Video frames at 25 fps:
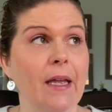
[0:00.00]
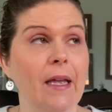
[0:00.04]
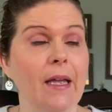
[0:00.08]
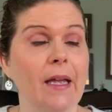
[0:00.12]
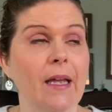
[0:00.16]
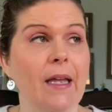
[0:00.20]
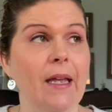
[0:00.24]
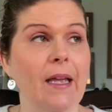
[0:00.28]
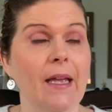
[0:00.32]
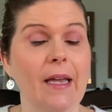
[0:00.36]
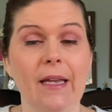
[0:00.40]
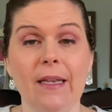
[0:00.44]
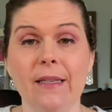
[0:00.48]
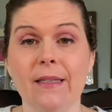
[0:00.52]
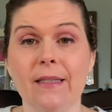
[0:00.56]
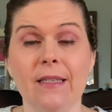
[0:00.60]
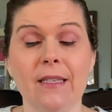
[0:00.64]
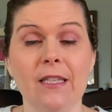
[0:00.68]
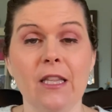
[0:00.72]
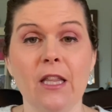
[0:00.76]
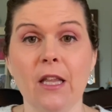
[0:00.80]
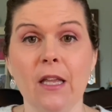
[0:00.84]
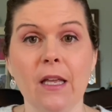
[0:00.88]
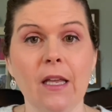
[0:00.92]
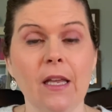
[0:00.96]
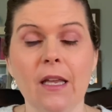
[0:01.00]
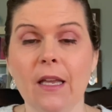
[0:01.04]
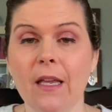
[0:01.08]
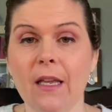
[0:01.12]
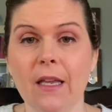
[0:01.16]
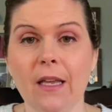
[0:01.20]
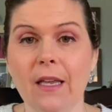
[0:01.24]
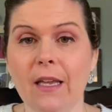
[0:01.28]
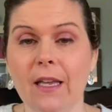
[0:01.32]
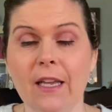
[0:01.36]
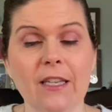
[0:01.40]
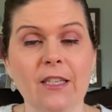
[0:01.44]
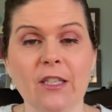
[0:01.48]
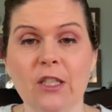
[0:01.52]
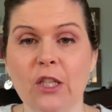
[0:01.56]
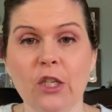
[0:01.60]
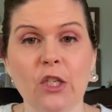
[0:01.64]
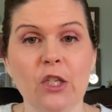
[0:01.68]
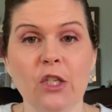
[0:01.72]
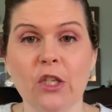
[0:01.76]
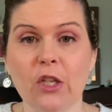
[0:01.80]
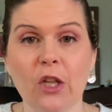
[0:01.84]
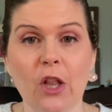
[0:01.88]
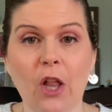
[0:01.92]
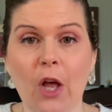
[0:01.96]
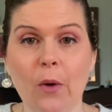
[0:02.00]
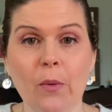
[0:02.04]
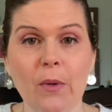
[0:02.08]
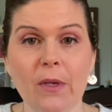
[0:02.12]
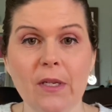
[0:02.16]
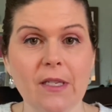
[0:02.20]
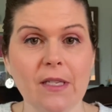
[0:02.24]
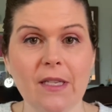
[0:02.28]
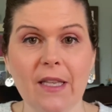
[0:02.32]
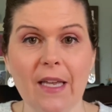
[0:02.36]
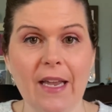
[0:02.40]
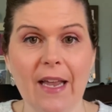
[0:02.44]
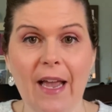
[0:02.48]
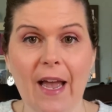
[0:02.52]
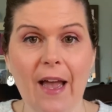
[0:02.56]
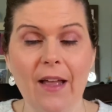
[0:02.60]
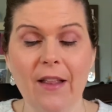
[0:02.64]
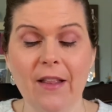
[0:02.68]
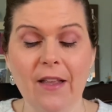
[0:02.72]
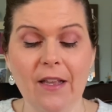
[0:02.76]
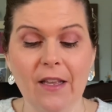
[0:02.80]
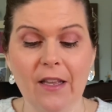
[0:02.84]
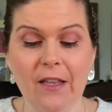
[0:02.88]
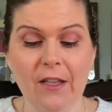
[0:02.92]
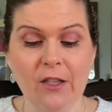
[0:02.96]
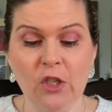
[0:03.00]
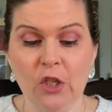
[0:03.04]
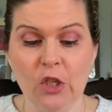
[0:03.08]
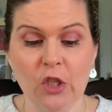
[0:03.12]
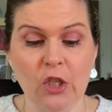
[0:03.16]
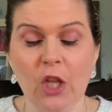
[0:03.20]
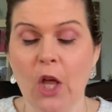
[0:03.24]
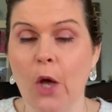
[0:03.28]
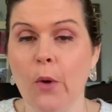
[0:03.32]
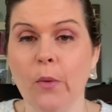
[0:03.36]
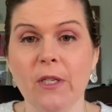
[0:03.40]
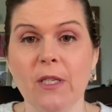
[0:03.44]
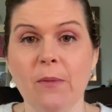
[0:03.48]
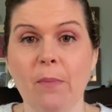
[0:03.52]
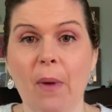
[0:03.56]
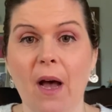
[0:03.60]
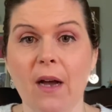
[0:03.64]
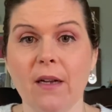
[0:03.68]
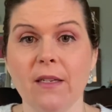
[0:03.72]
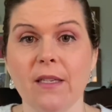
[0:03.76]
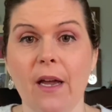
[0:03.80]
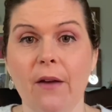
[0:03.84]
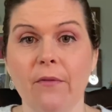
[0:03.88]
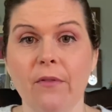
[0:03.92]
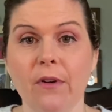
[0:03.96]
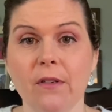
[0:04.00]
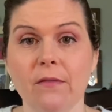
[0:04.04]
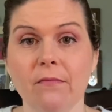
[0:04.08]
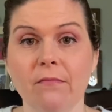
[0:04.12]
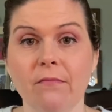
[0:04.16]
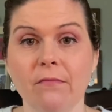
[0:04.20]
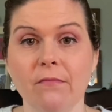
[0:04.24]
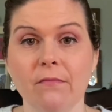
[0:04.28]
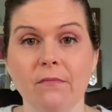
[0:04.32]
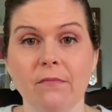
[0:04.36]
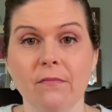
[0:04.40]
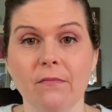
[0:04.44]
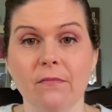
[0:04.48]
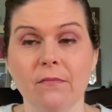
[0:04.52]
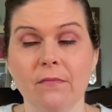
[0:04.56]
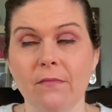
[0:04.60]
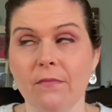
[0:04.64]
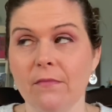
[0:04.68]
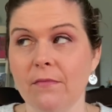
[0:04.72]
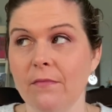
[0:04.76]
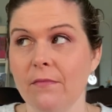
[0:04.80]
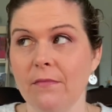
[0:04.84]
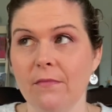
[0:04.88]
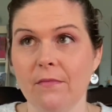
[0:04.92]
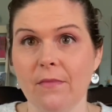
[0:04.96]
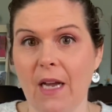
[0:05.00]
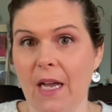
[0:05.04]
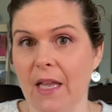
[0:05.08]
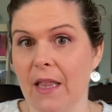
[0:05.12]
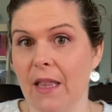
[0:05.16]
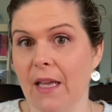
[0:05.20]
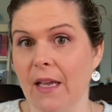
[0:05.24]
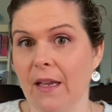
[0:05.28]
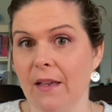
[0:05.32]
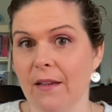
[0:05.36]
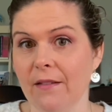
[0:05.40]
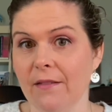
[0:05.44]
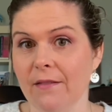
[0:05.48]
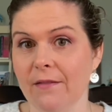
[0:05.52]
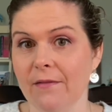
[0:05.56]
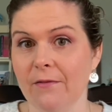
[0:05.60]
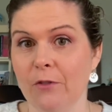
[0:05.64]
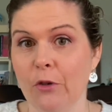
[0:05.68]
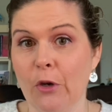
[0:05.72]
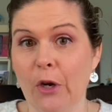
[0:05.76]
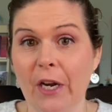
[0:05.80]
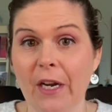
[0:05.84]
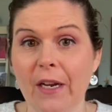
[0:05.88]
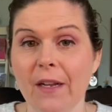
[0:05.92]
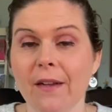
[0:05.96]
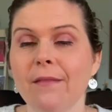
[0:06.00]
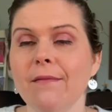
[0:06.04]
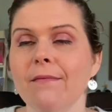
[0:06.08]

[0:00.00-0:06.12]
it's the slowest thing. It's the slowest box ever, I think. Granted,